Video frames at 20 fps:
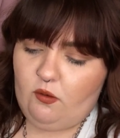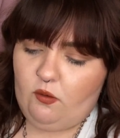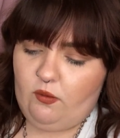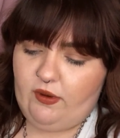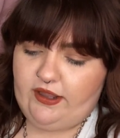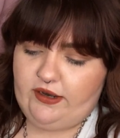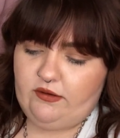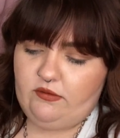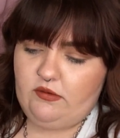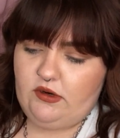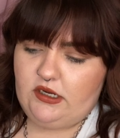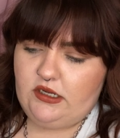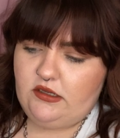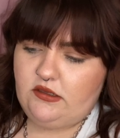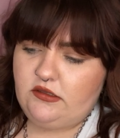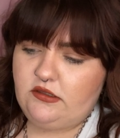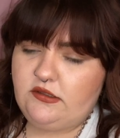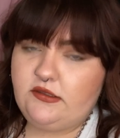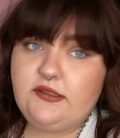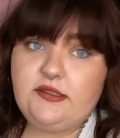Wet n
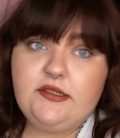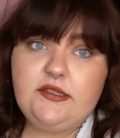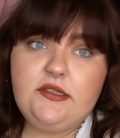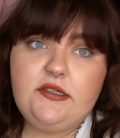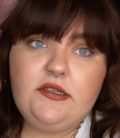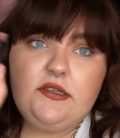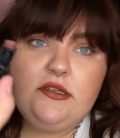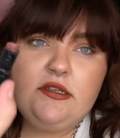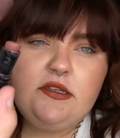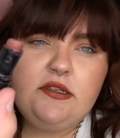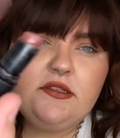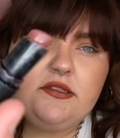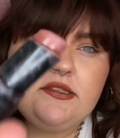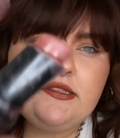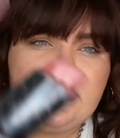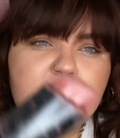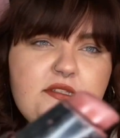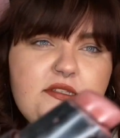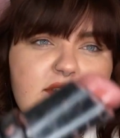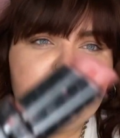Wild.
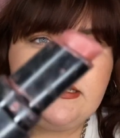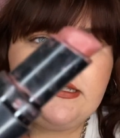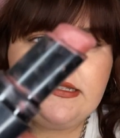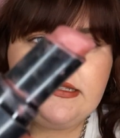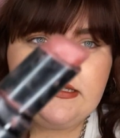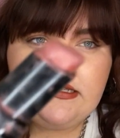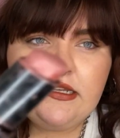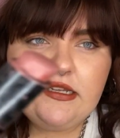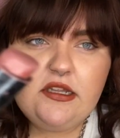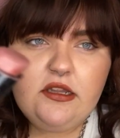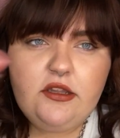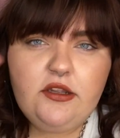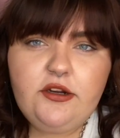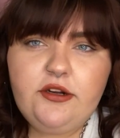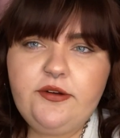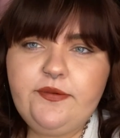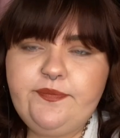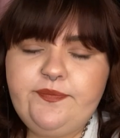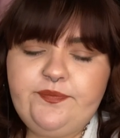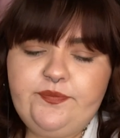It's this
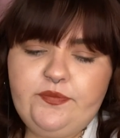color.